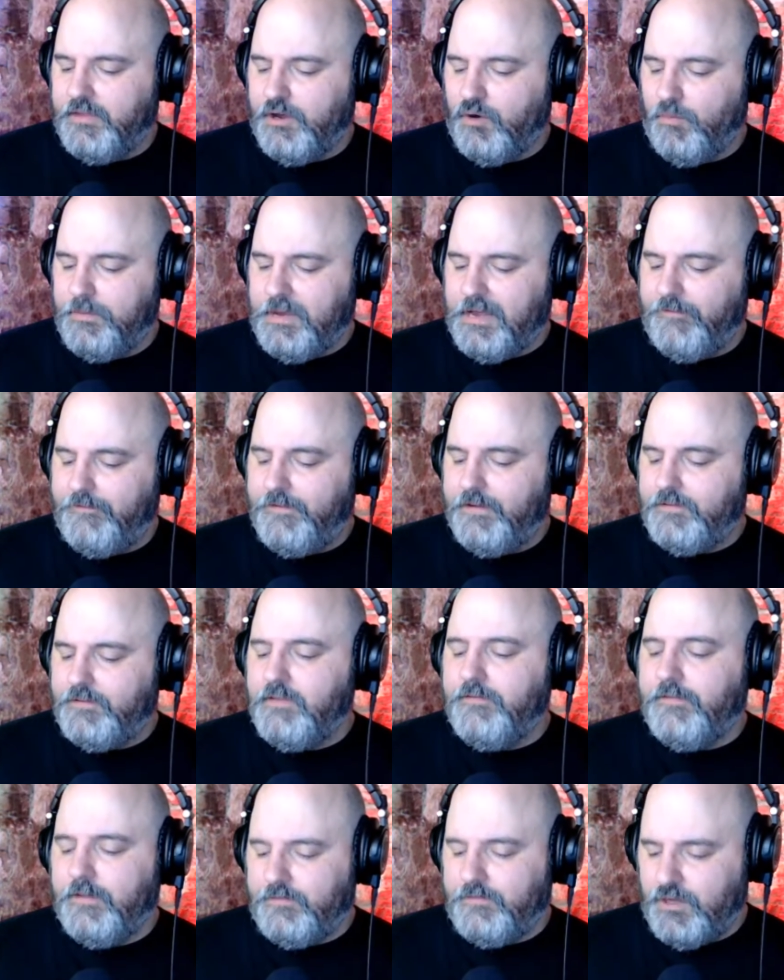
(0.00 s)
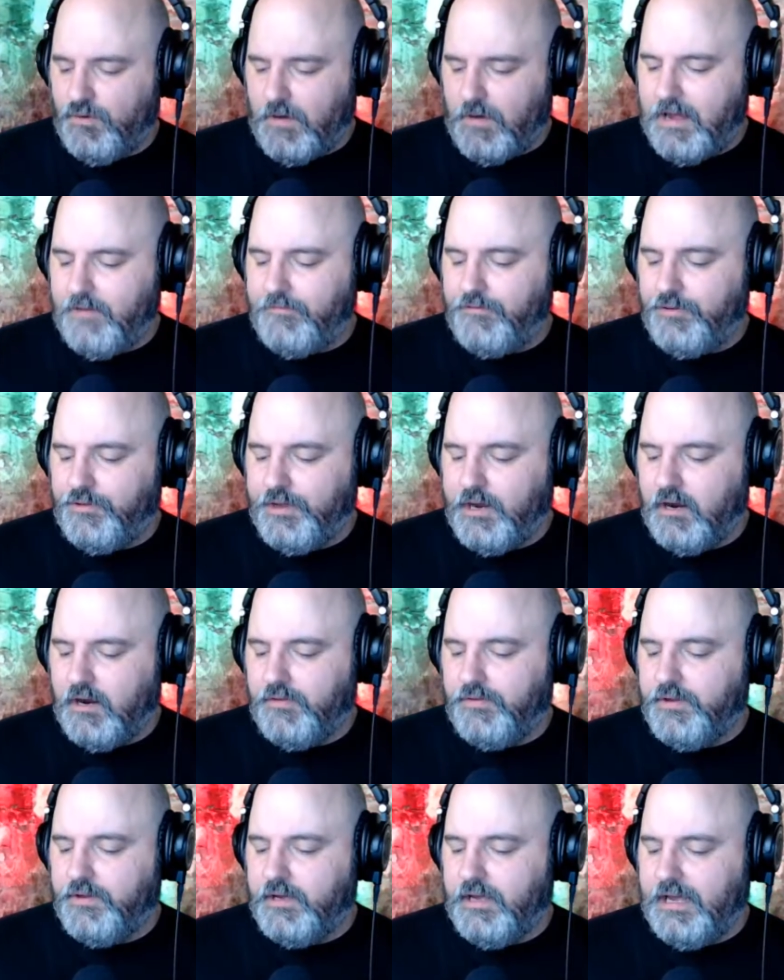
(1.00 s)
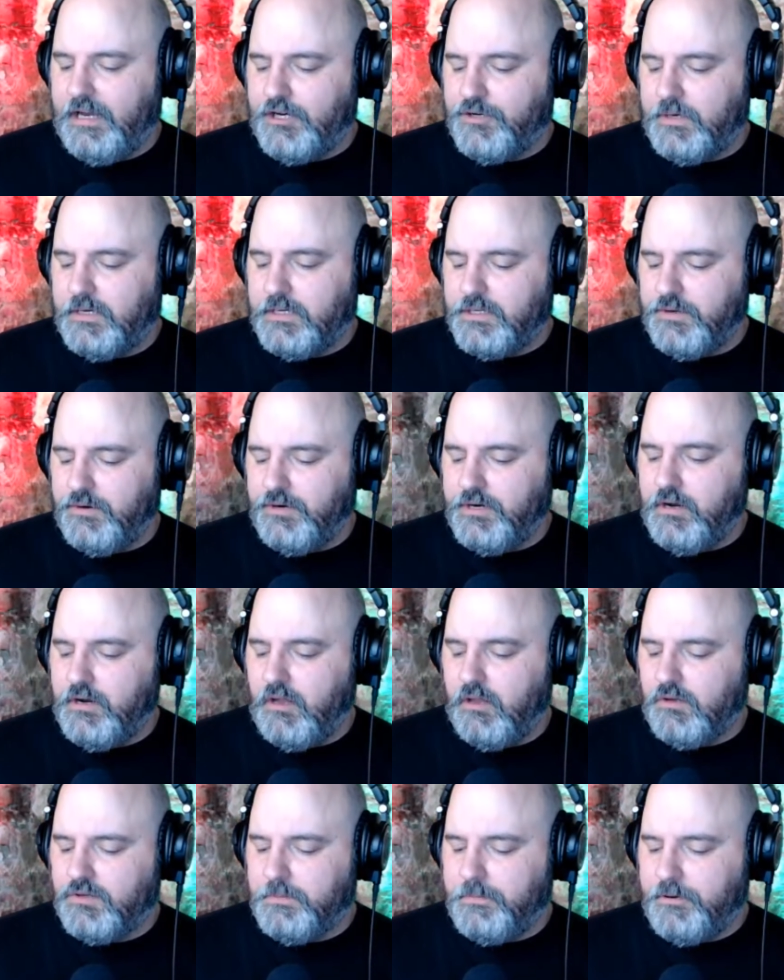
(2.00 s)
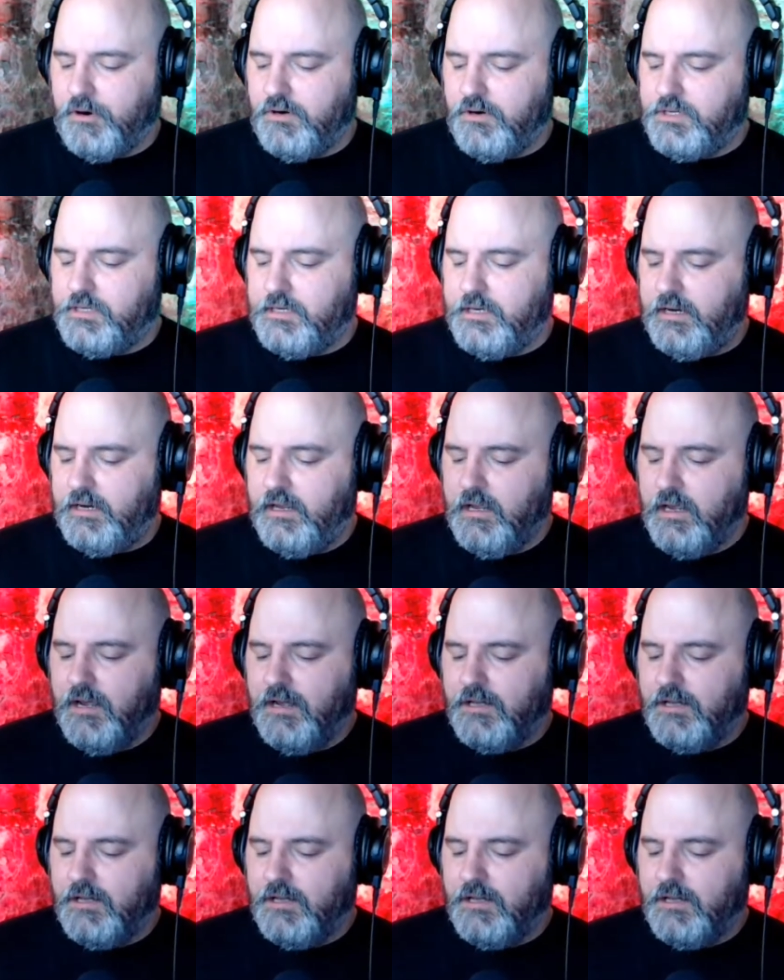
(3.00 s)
There will be a 50-50 raffle there. The entry is $30 a person.